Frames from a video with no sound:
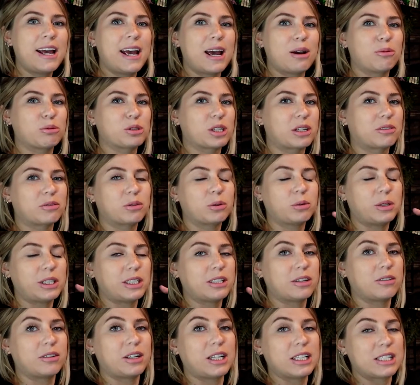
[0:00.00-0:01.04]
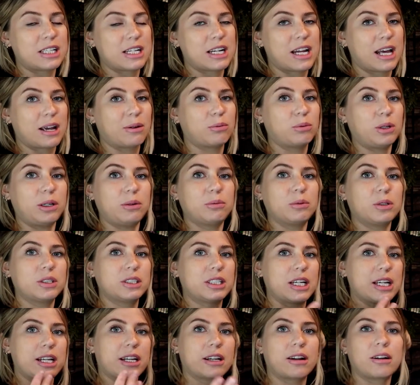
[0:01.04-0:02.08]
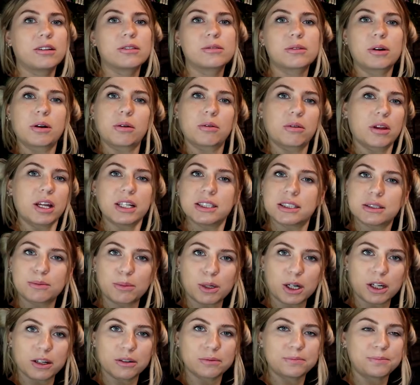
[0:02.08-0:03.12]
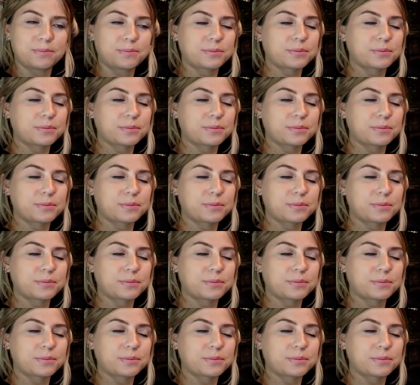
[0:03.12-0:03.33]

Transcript: and whatever we don't eat today, we will take it on the road with us tomorrow.